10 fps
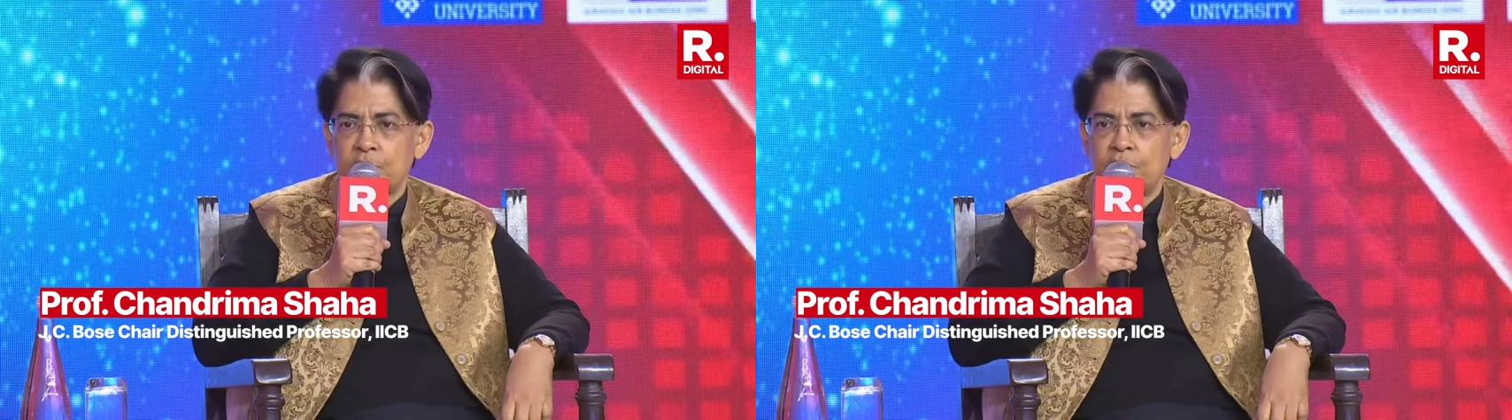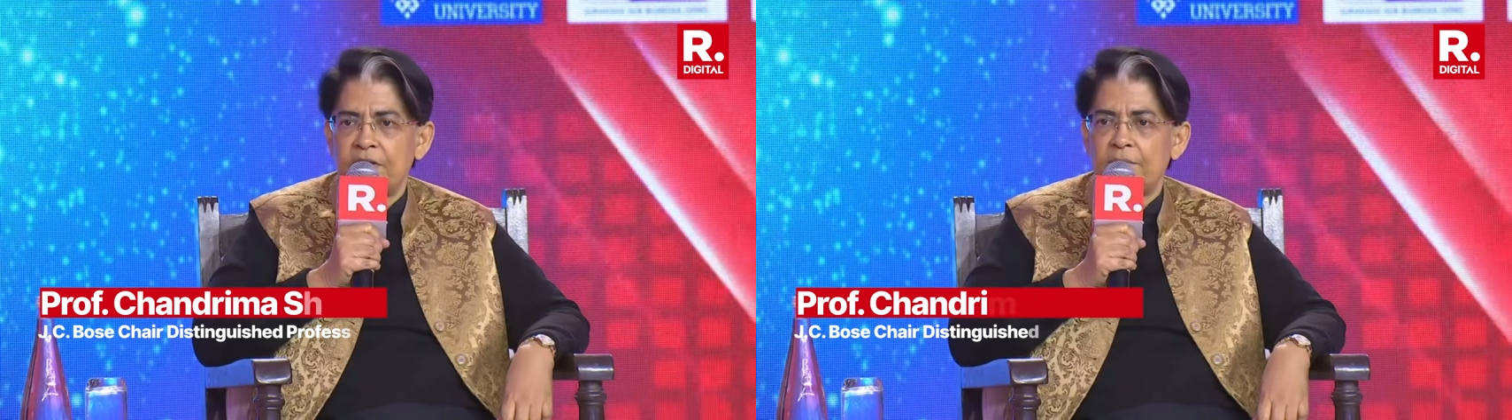
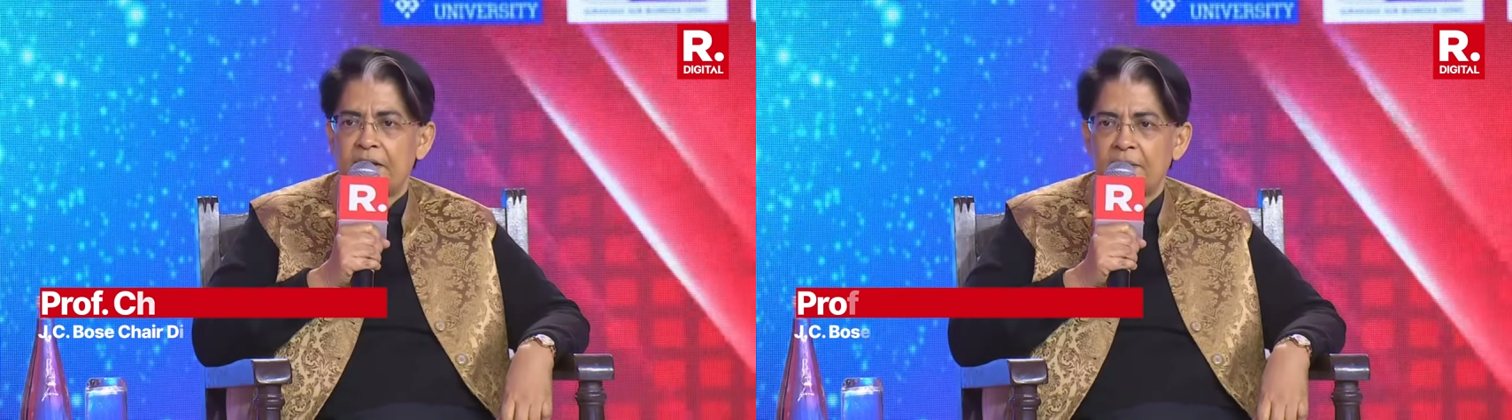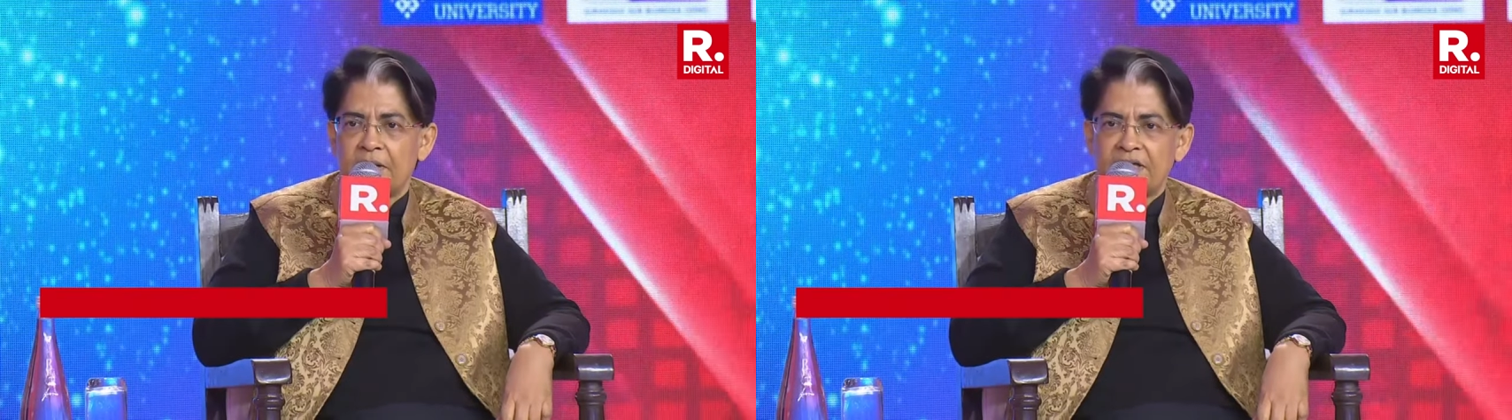only
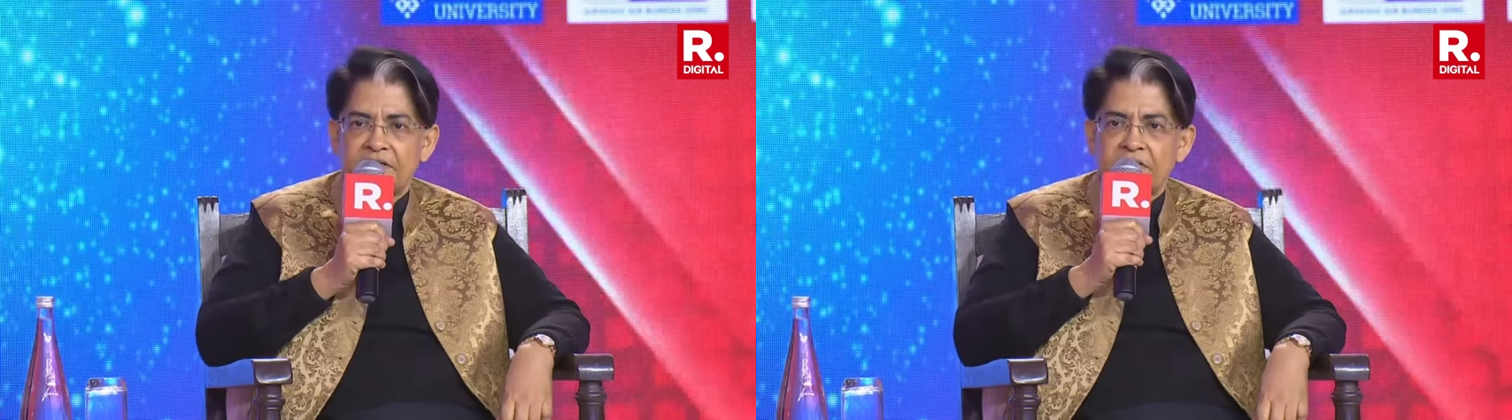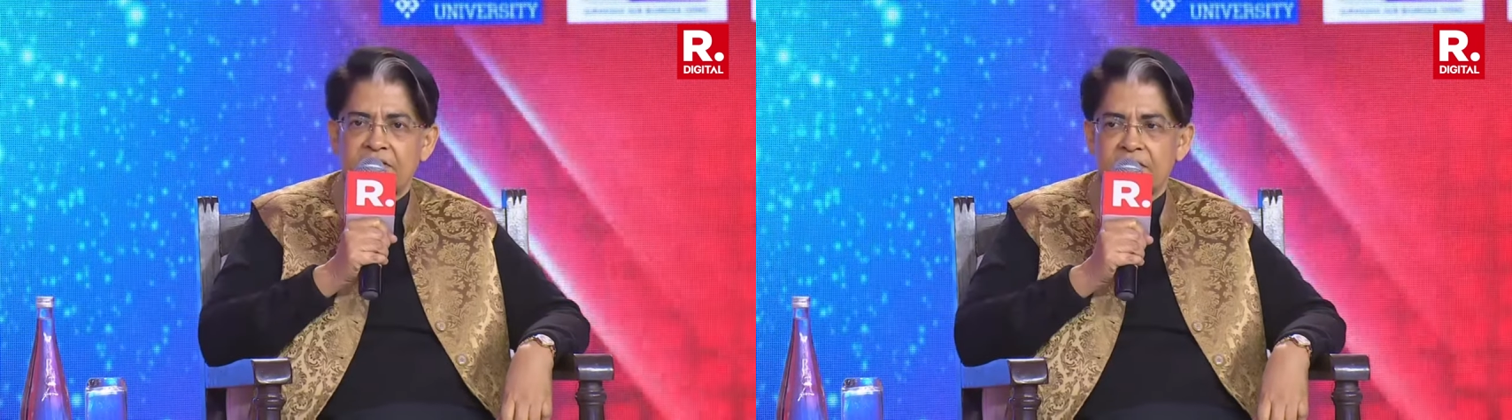my
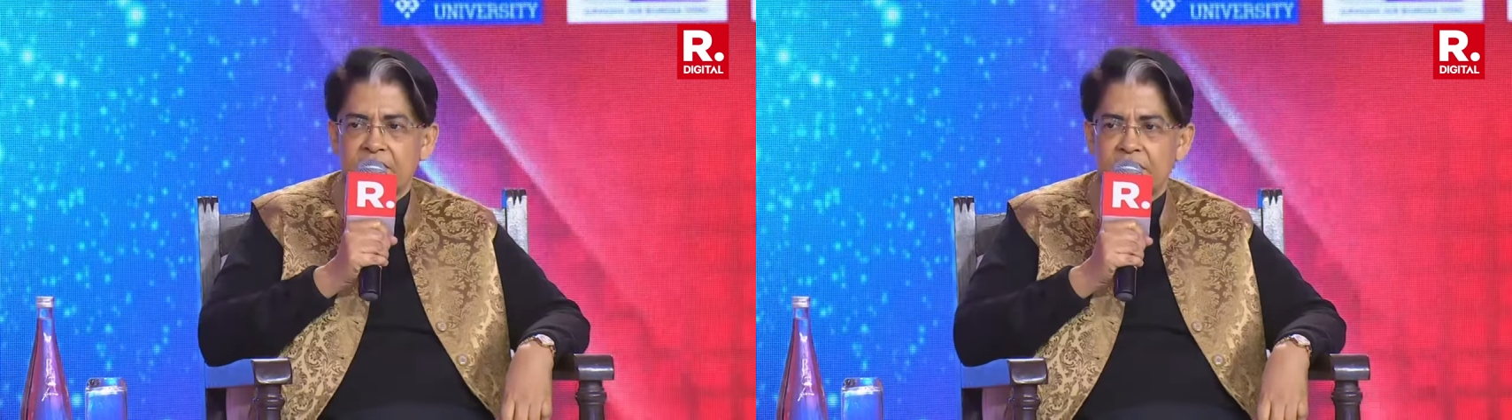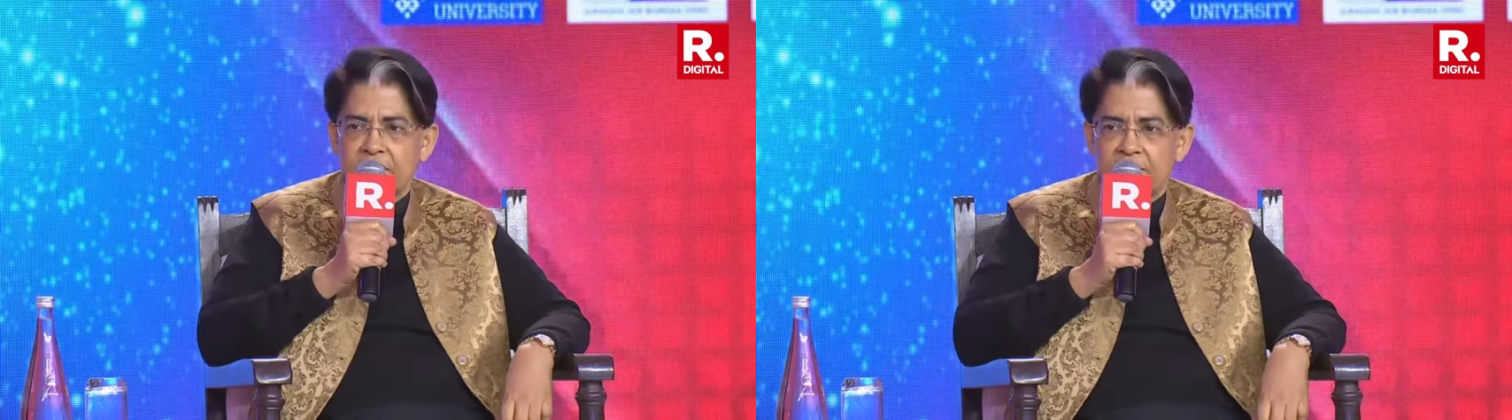mother's
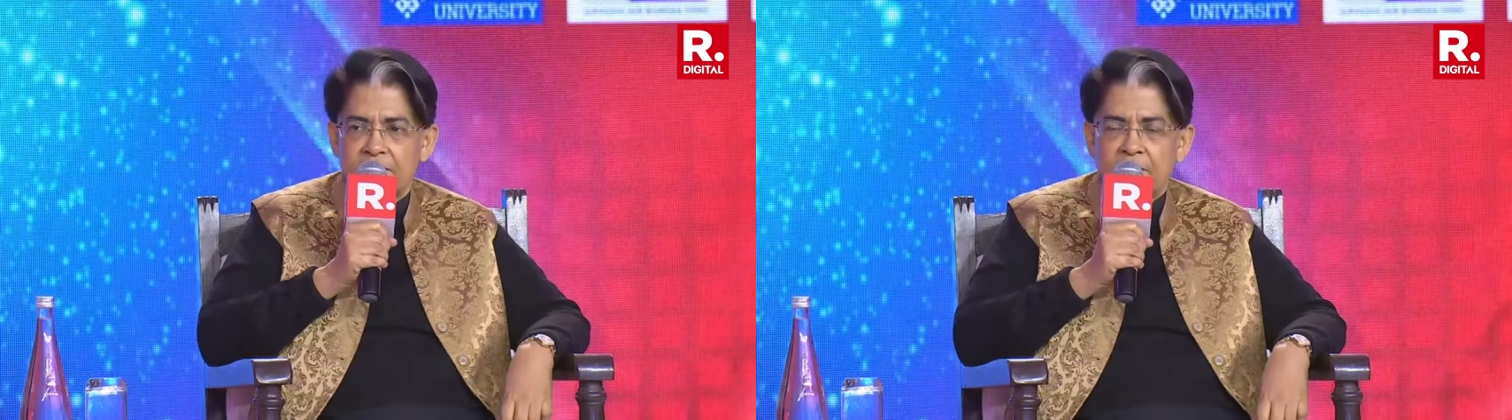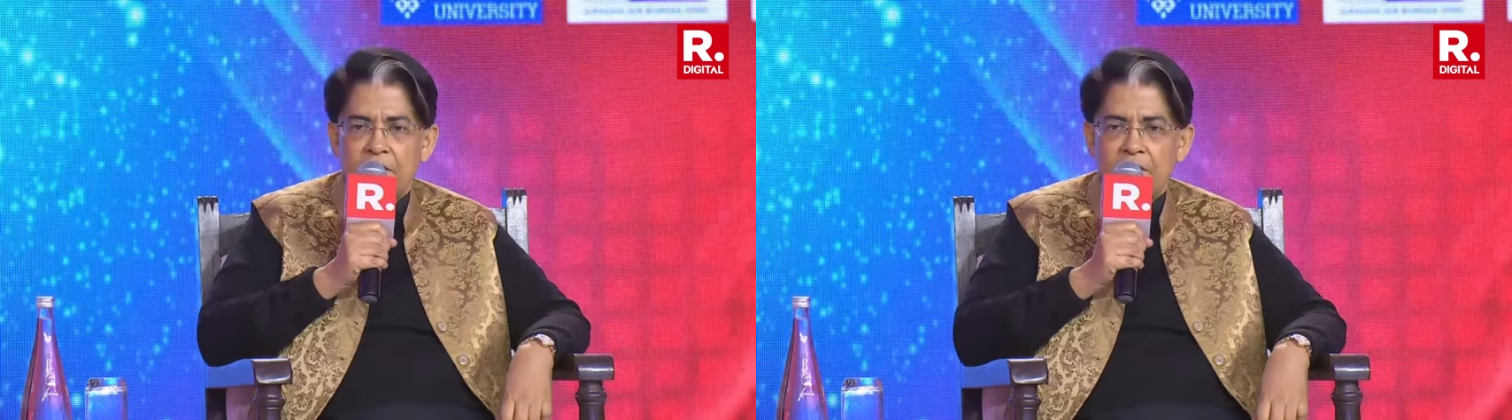uh,